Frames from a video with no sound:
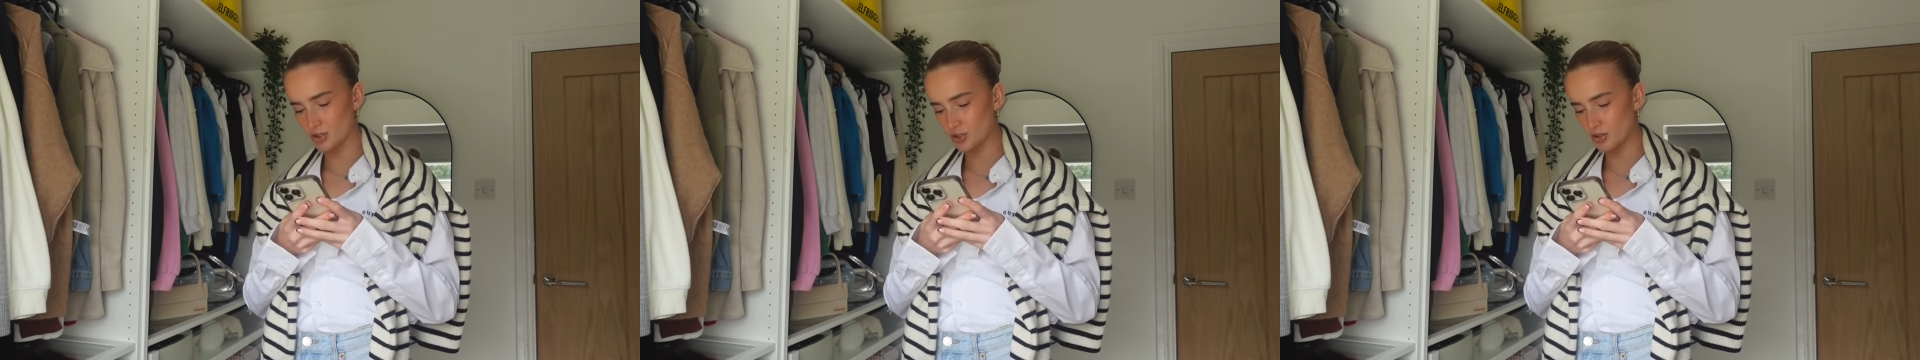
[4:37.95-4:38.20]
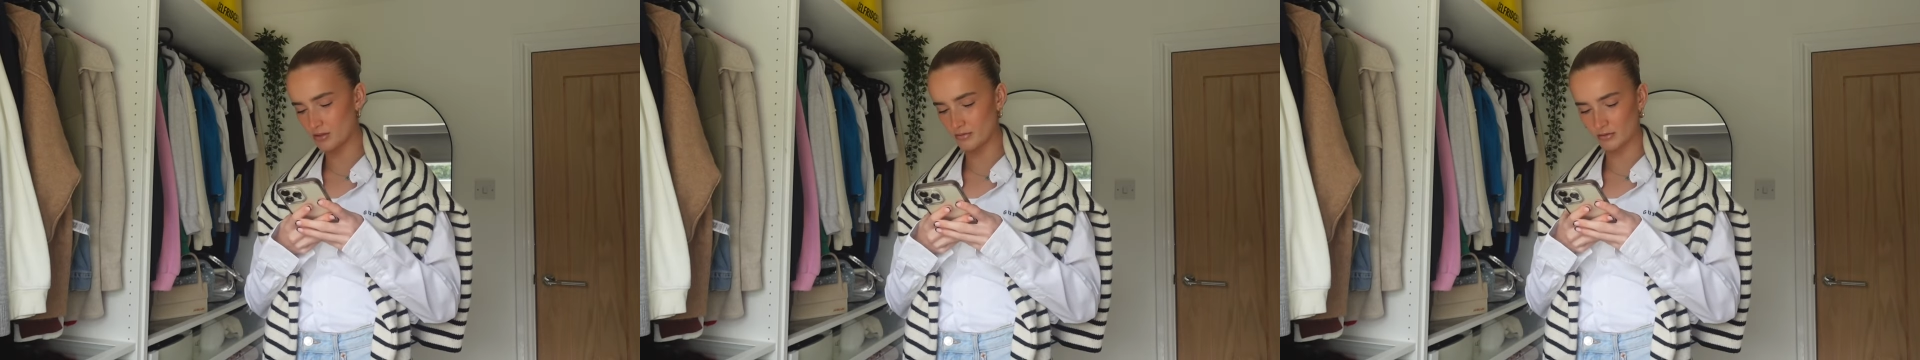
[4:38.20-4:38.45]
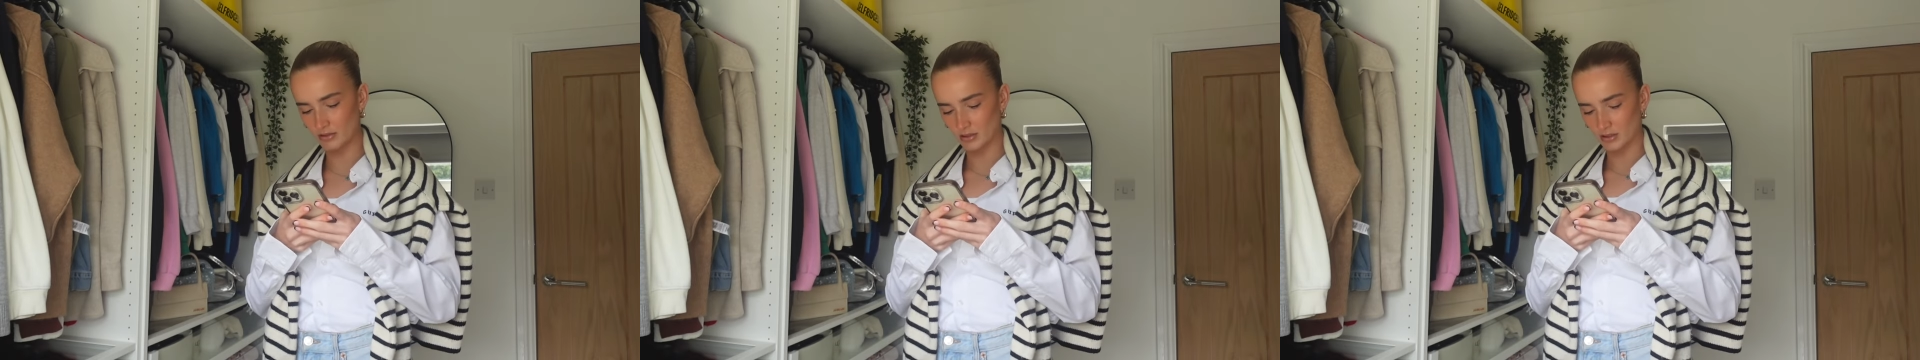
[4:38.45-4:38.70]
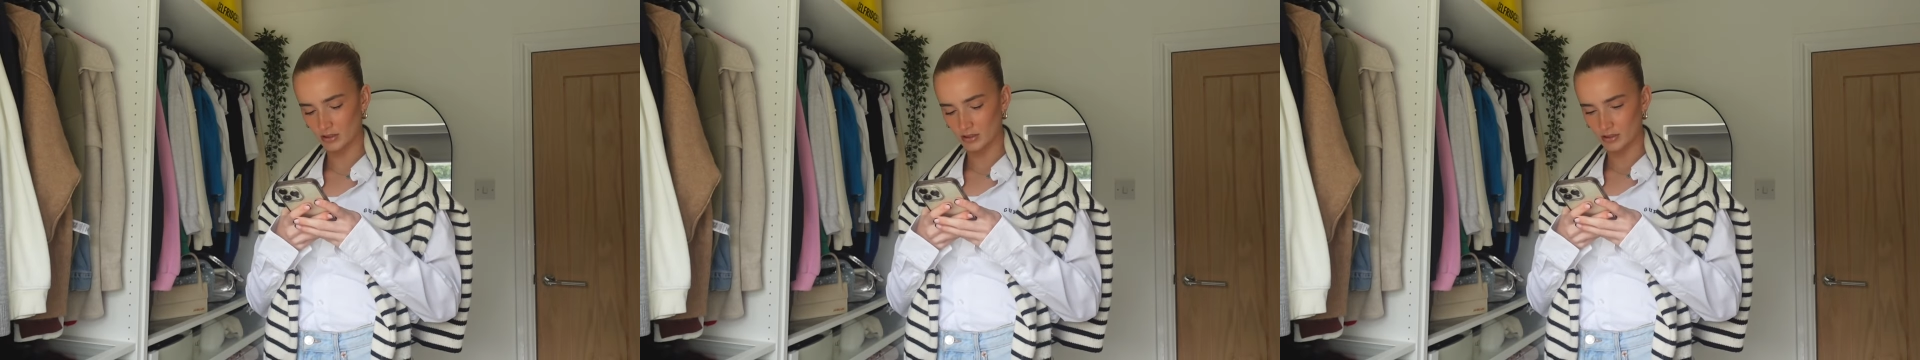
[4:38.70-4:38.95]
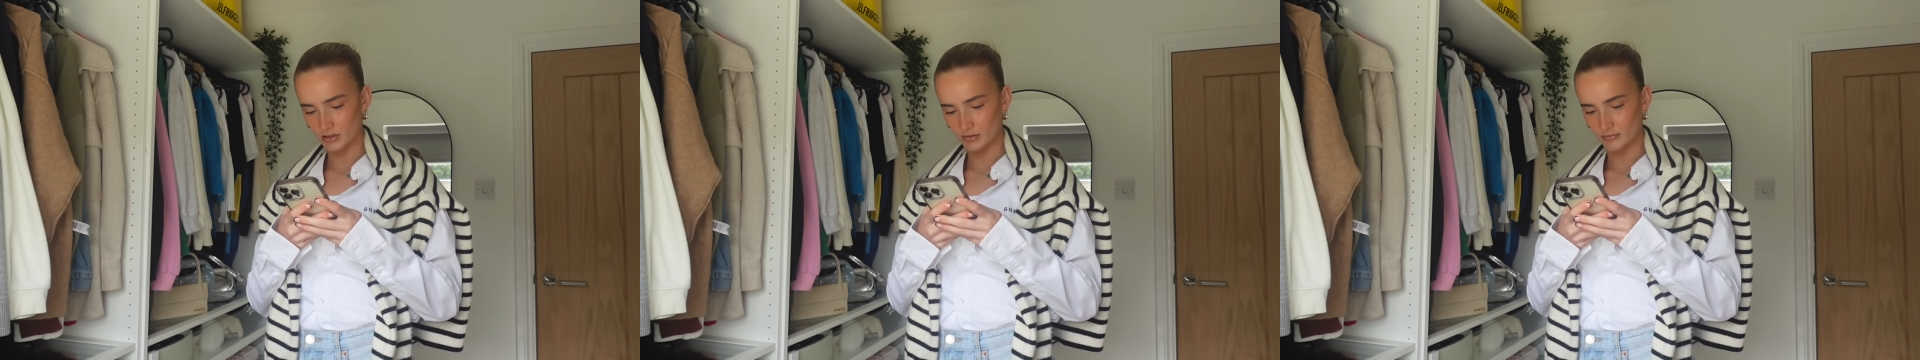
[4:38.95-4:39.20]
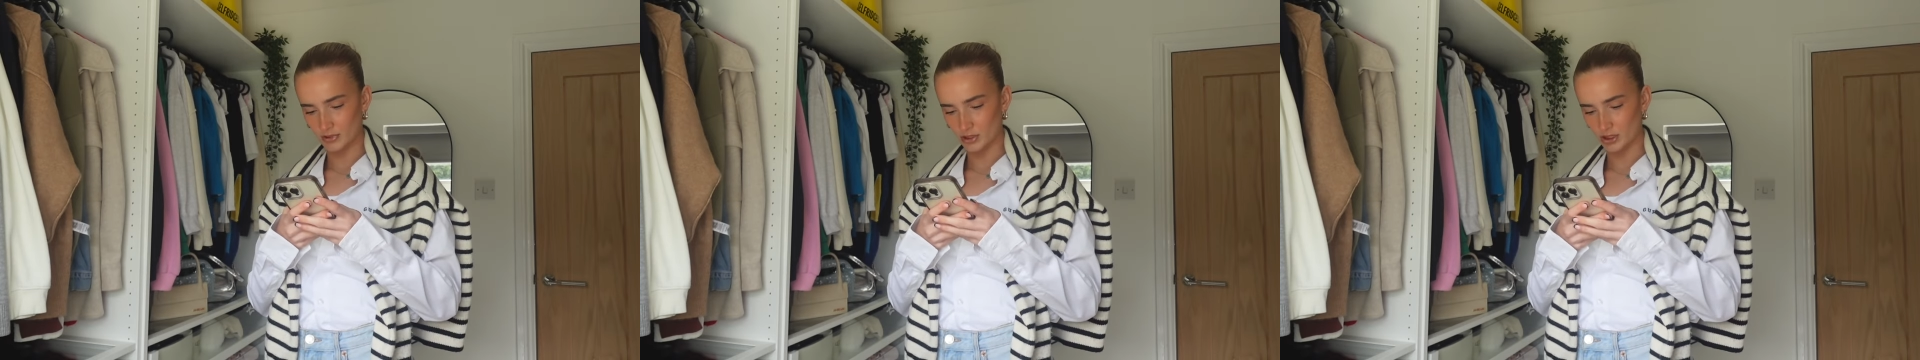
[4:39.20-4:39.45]
do
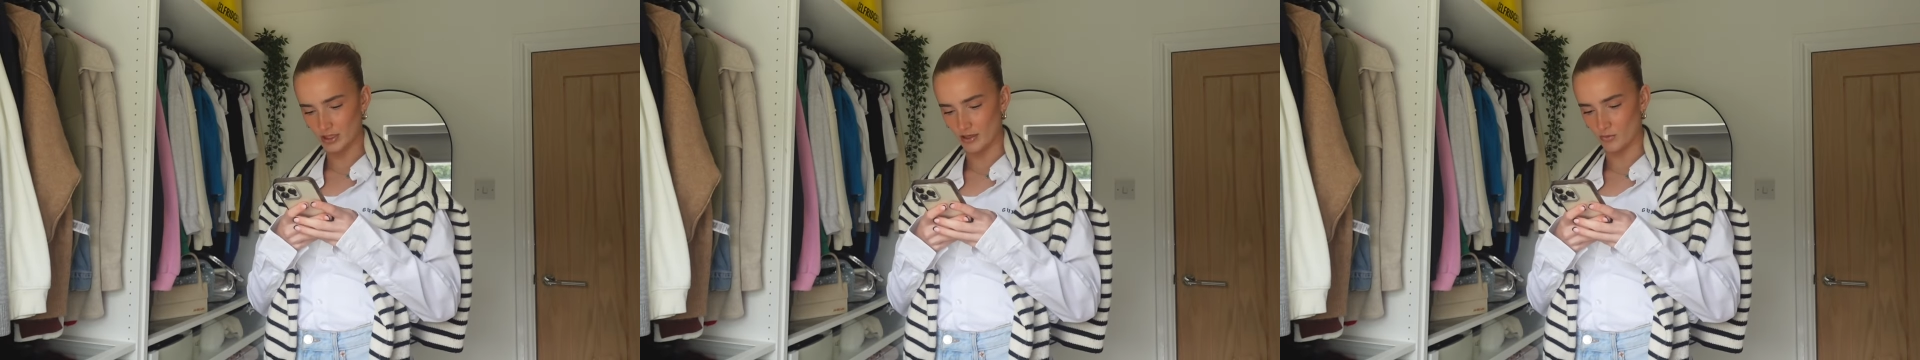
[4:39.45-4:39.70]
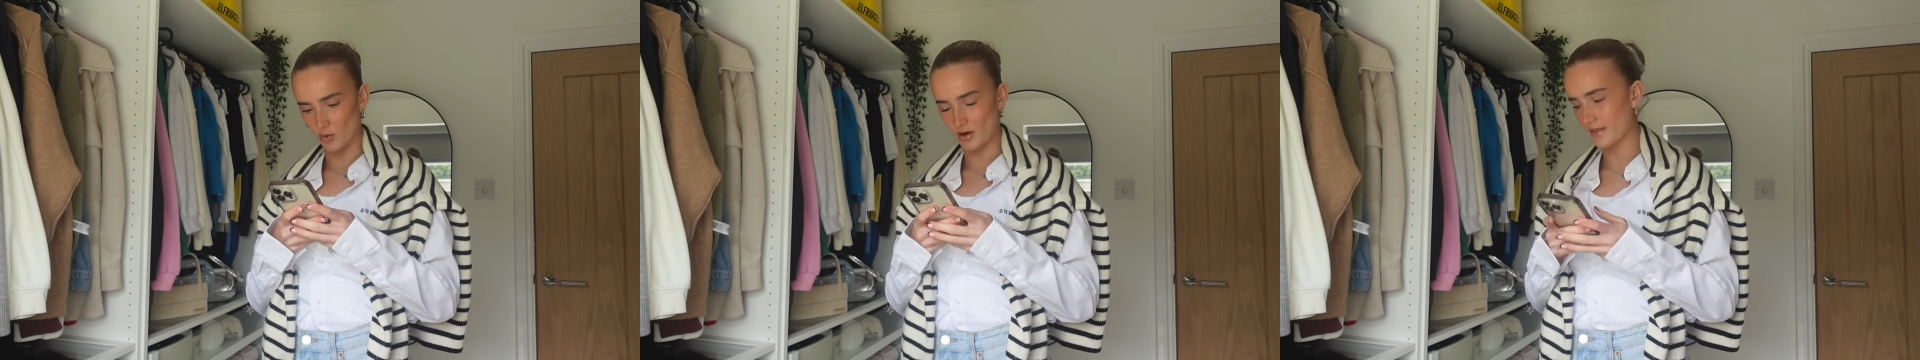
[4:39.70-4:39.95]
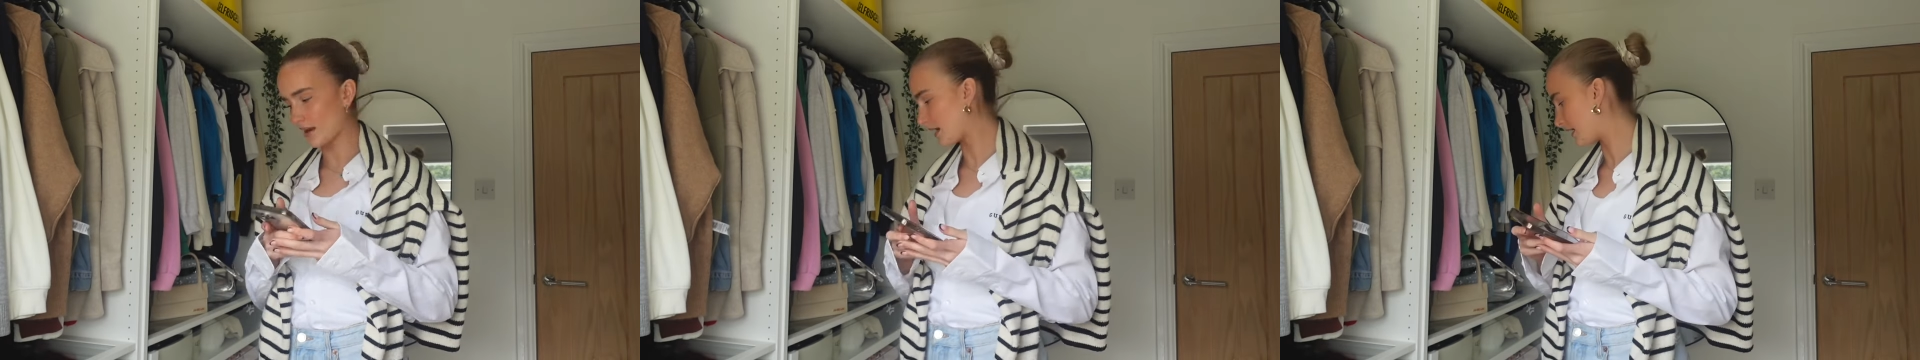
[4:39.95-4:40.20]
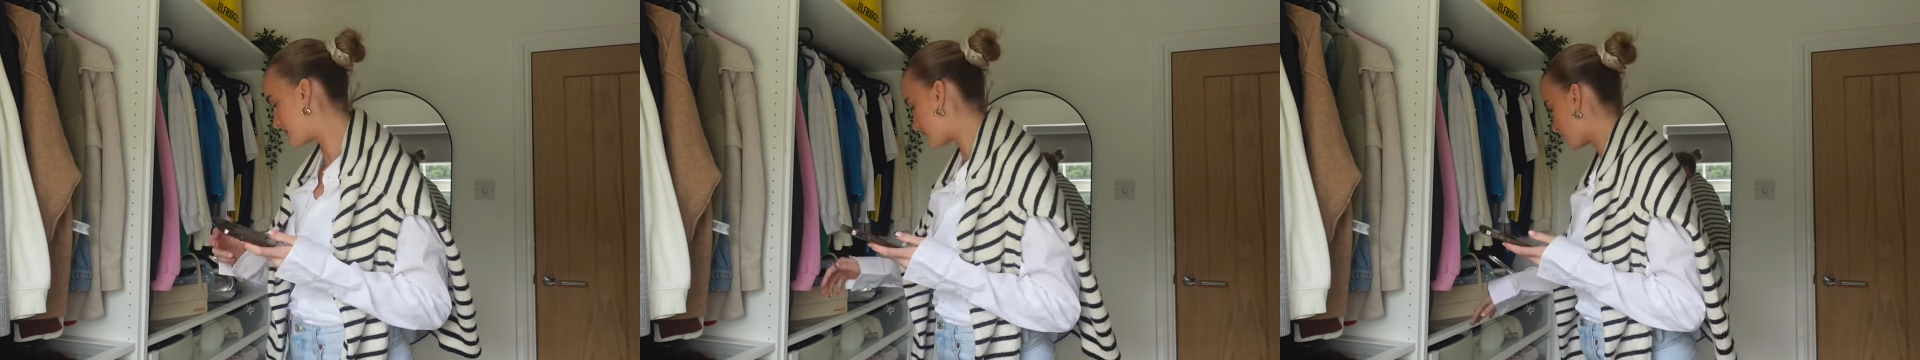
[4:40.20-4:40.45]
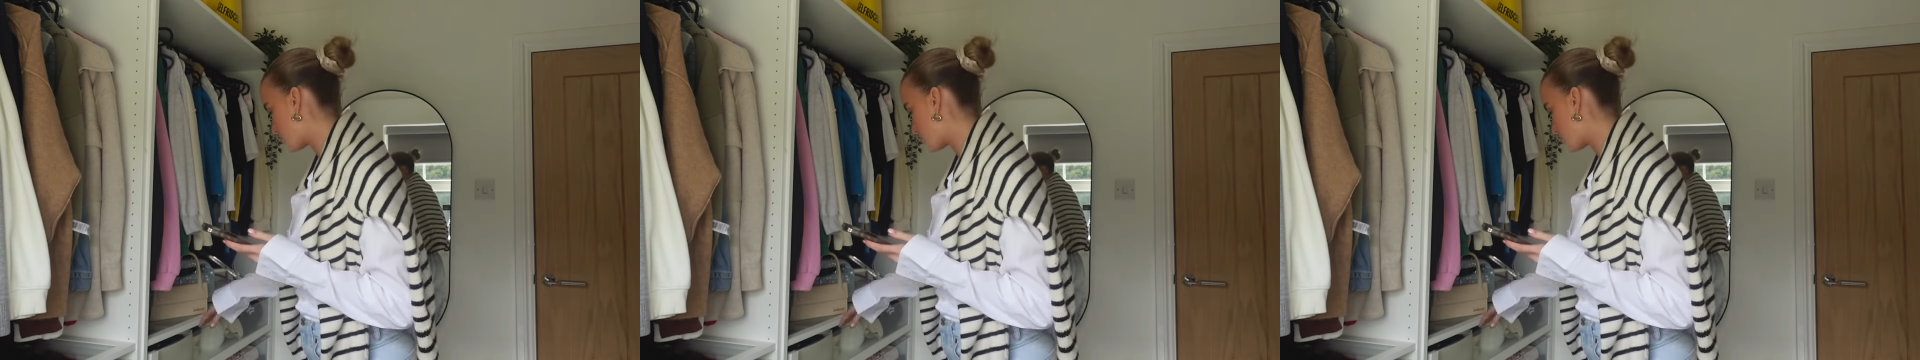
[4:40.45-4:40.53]
my Chanel one, and then I need some